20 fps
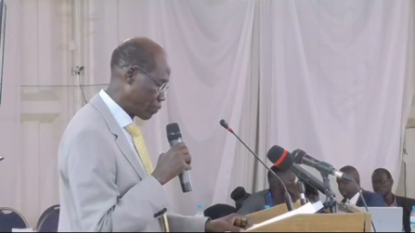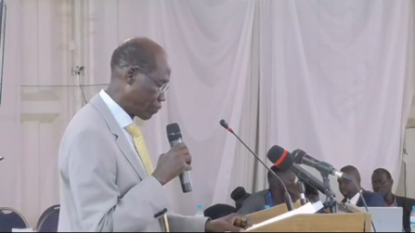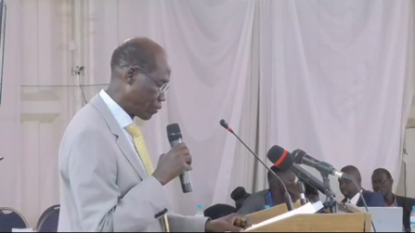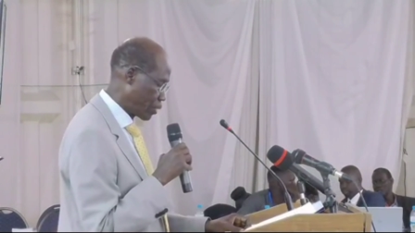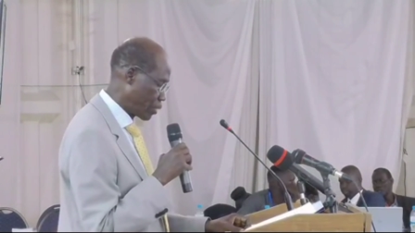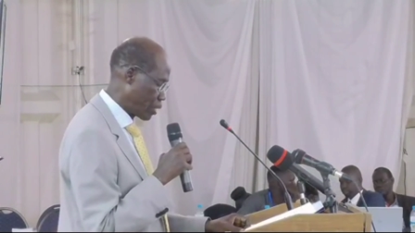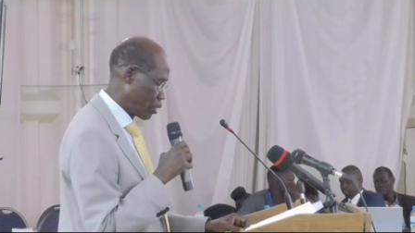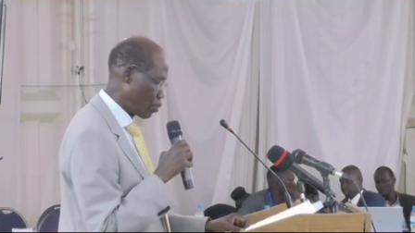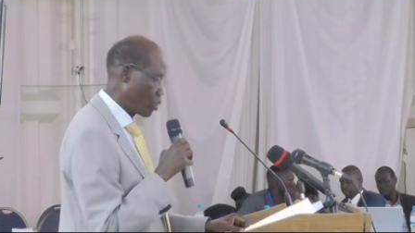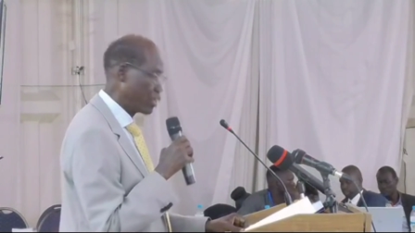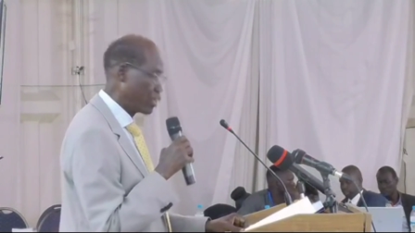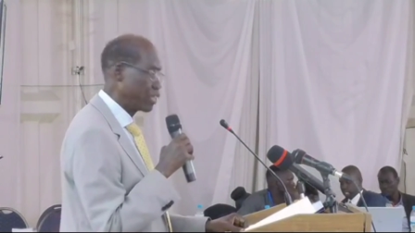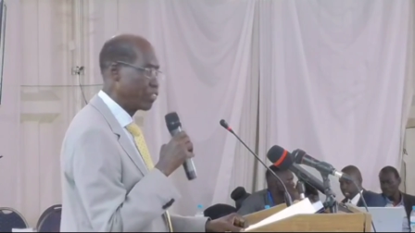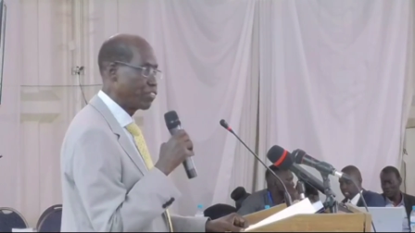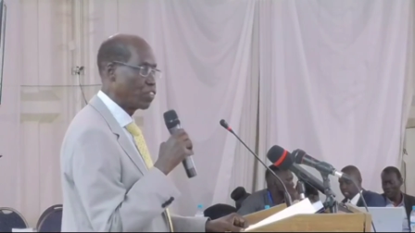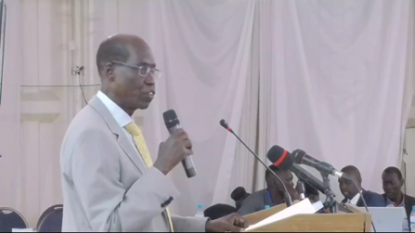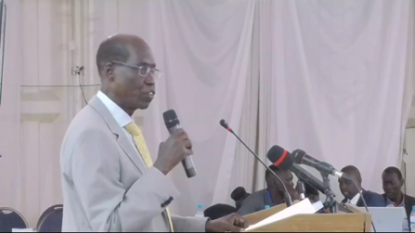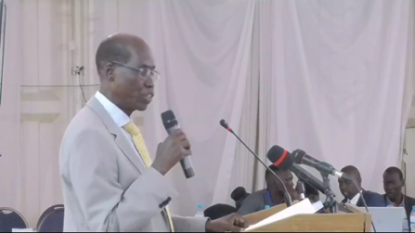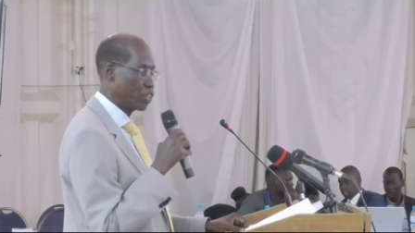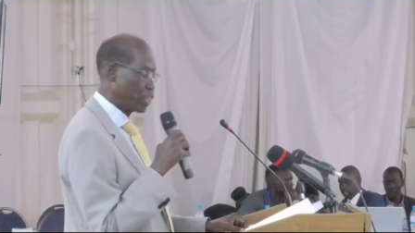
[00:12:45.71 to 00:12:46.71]
in
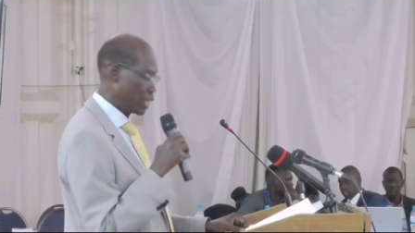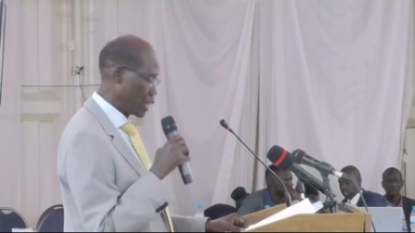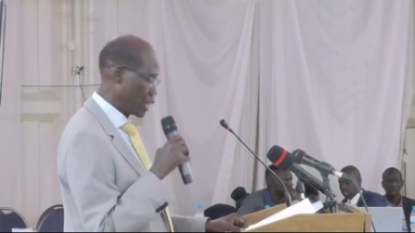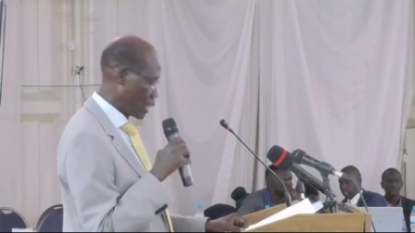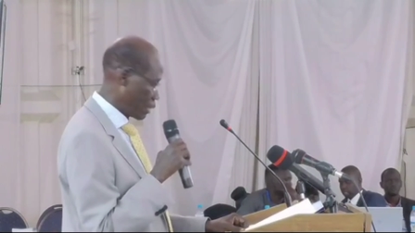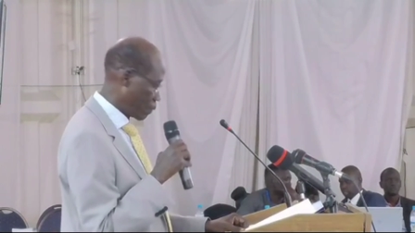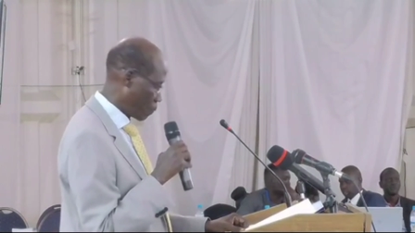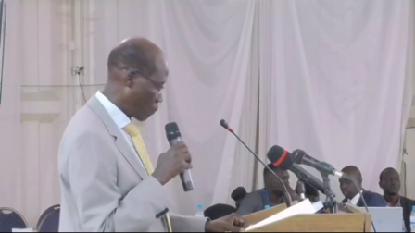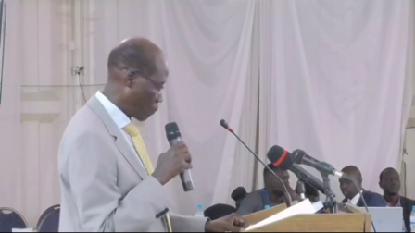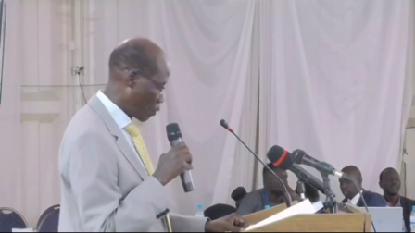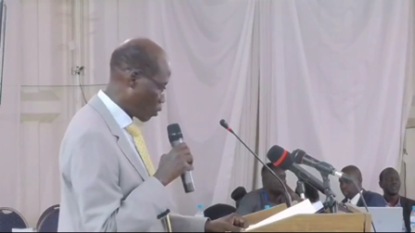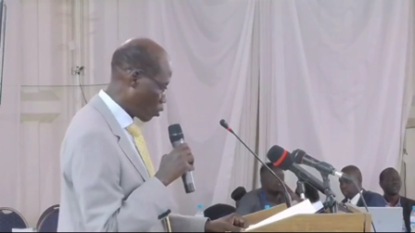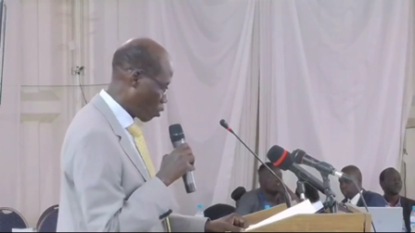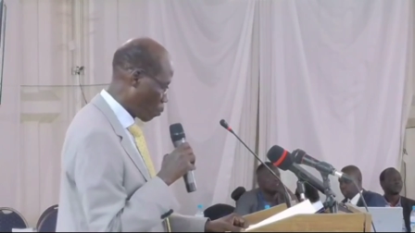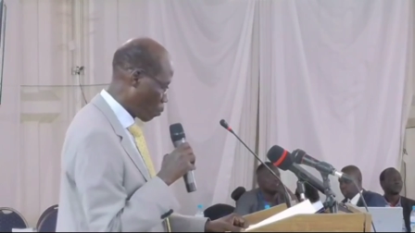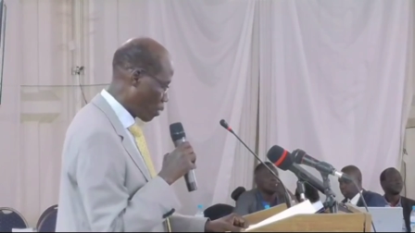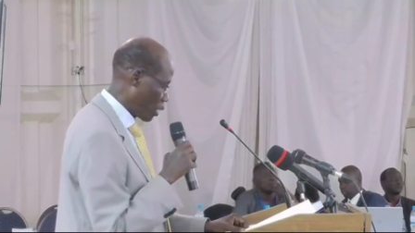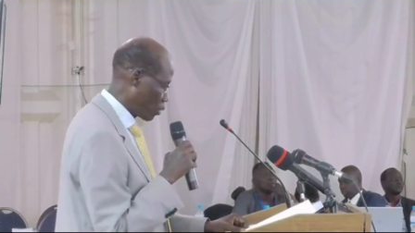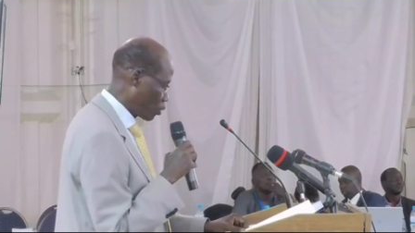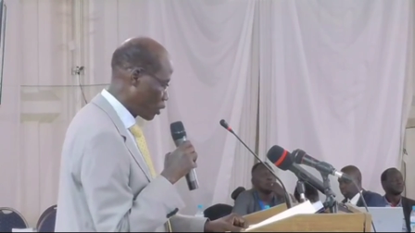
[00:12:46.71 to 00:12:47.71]
2014 to
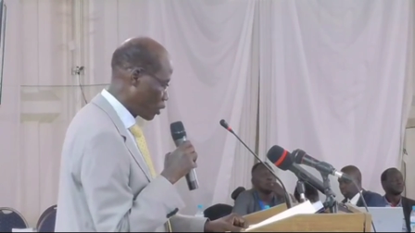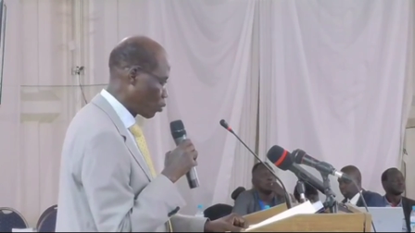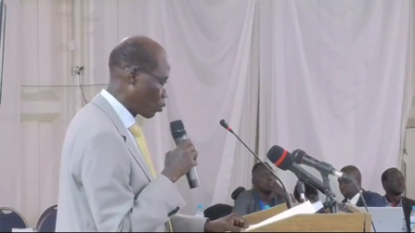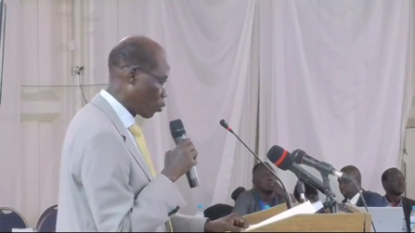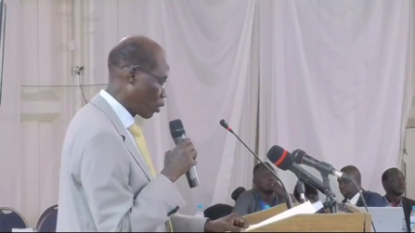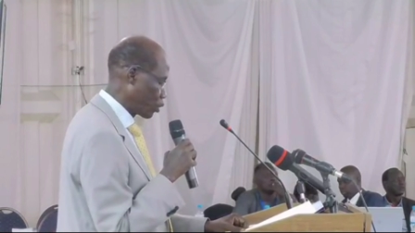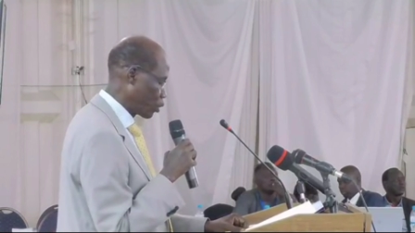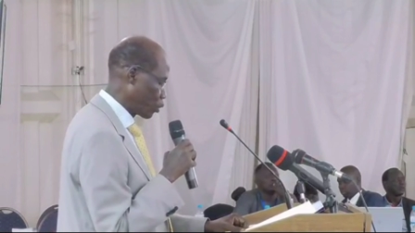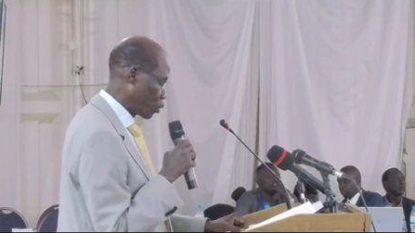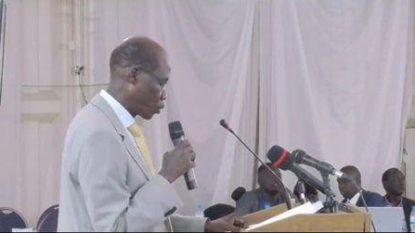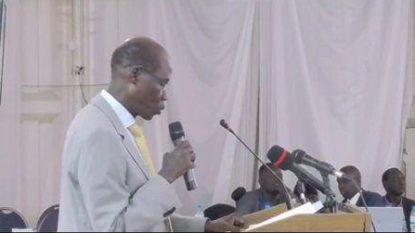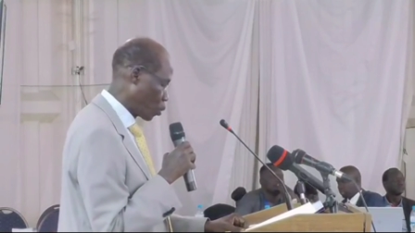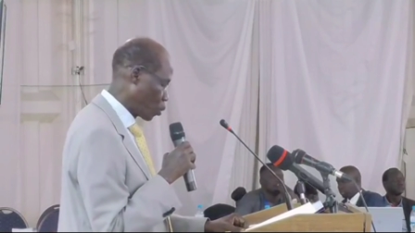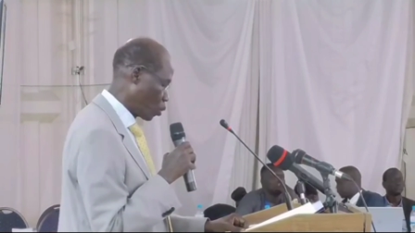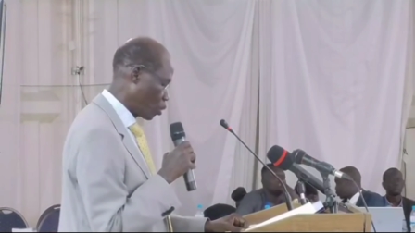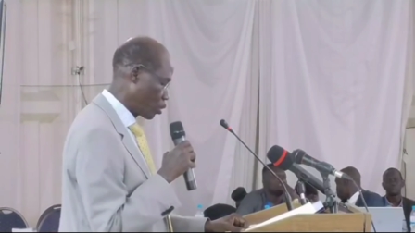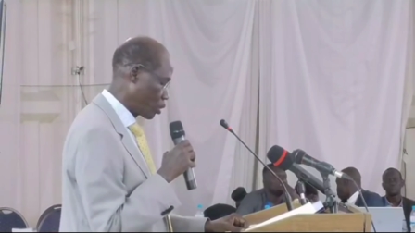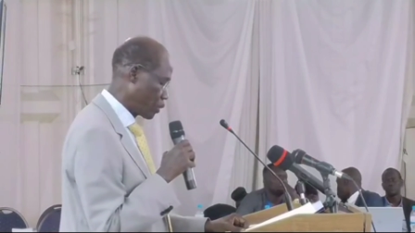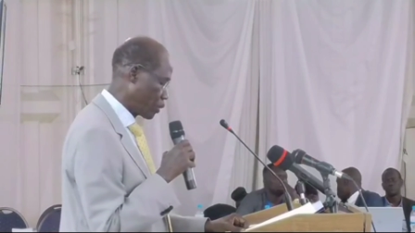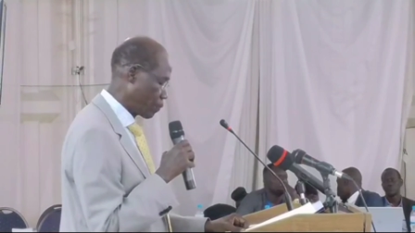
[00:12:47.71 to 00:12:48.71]
about 21
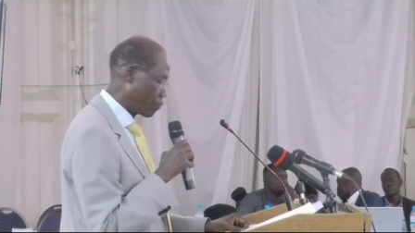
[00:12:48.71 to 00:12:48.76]
schools